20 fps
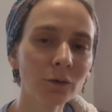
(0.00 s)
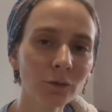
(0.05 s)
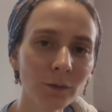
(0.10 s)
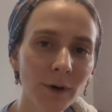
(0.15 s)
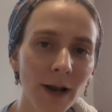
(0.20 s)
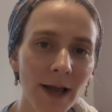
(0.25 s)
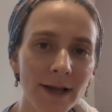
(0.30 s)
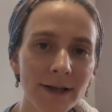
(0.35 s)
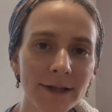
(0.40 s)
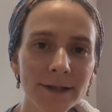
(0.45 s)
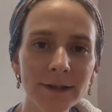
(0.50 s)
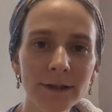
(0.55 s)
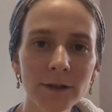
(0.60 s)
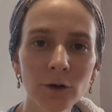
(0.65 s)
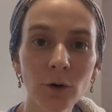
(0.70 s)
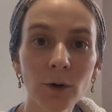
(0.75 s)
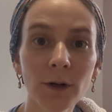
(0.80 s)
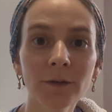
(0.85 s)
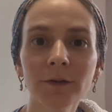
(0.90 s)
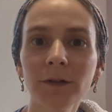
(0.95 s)
Rest,
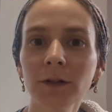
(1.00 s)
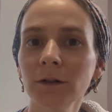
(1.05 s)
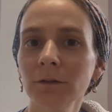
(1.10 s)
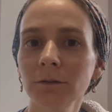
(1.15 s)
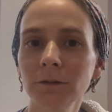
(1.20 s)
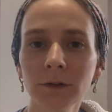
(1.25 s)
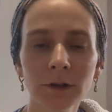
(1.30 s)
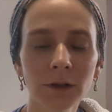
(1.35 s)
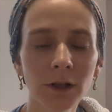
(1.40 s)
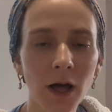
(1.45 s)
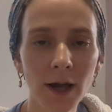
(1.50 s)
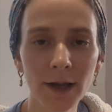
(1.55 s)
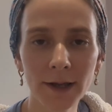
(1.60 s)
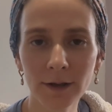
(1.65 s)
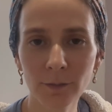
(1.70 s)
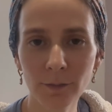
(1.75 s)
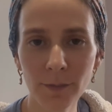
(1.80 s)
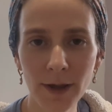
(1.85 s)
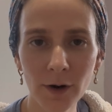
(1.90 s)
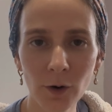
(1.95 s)
you don't have to lie
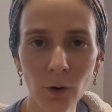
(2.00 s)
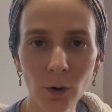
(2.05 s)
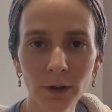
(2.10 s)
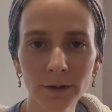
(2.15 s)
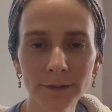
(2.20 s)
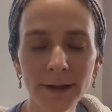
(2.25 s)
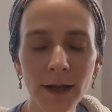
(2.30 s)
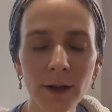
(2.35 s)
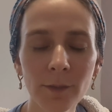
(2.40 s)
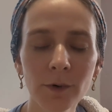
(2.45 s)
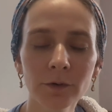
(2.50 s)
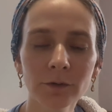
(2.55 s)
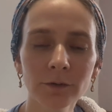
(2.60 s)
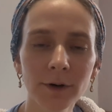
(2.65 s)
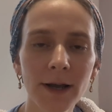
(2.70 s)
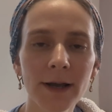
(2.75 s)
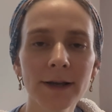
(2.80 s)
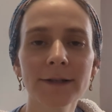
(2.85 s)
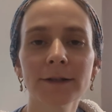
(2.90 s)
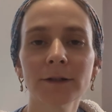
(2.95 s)
in bed all day, but
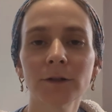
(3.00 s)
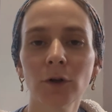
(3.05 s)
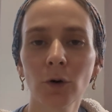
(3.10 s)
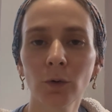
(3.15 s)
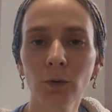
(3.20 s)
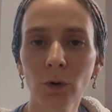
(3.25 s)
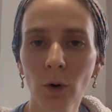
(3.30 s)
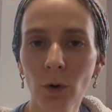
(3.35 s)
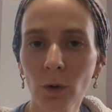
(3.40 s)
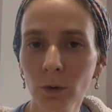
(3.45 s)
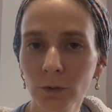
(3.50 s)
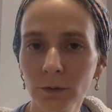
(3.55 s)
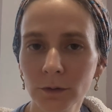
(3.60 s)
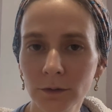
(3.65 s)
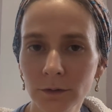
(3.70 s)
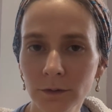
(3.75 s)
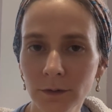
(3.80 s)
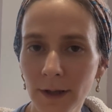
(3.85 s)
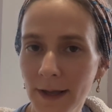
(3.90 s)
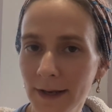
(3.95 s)
rest, don't
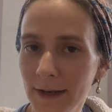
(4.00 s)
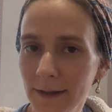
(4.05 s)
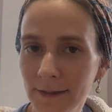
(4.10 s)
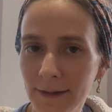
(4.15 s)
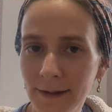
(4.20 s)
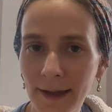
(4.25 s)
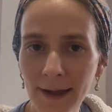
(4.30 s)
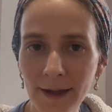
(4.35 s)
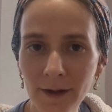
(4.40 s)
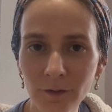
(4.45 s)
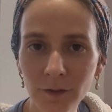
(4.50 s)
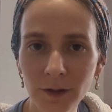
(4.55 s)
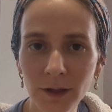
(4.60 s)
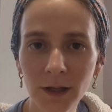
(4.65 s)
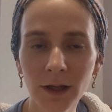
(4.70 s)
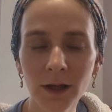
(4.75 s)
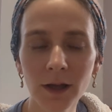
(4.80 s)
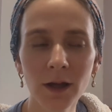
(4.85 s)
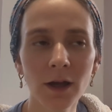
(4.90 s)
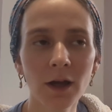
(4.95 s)
hold anything
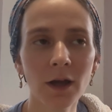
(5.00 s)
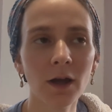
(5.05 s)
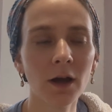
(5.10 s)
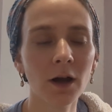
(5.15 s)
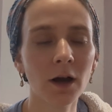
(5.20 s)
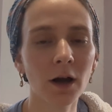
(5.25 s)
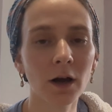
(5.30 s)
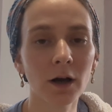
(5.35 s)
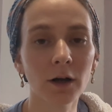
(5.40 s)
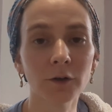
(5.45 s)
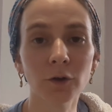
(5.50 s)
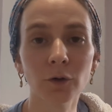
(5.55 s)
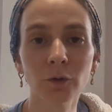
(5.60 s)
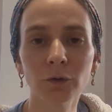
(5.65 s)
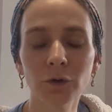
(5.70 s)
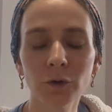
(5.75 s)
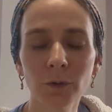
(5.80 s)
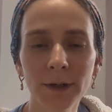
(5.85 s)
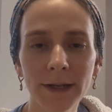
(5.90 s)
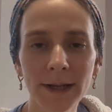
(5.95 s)
heavy, uh,
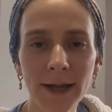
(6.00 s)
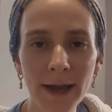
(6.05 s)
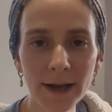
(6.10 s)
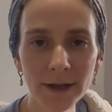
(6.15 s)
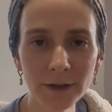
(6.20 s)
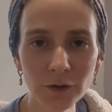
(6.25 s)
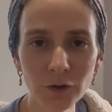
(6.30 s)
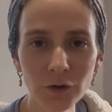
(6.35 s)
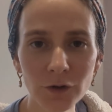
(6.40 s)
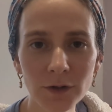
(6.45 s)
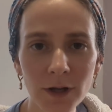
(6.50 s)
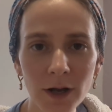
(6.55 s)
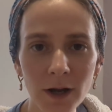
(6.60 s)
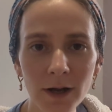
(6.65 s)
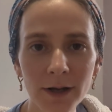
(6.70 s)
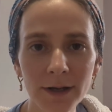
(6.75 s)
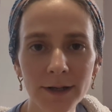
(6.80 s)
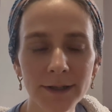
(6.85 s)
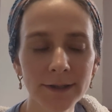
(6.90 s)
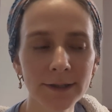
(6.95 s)
don't do any
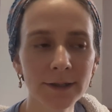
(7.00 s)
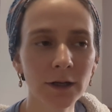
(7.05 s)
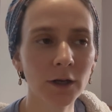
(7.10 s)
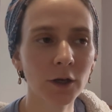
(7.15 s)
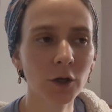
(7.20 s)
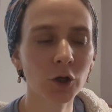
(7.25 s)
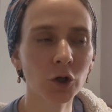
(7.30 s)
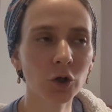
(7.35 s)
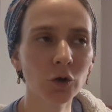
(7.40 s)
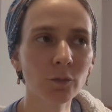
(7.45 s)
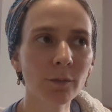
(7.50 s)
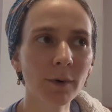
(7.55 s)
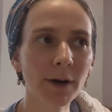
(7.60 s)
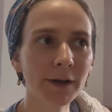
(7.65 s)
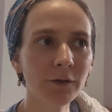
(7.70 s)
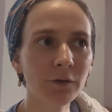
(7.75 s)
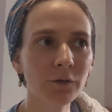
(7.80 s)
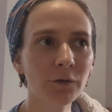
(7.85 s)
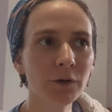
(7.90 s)
exercise. You might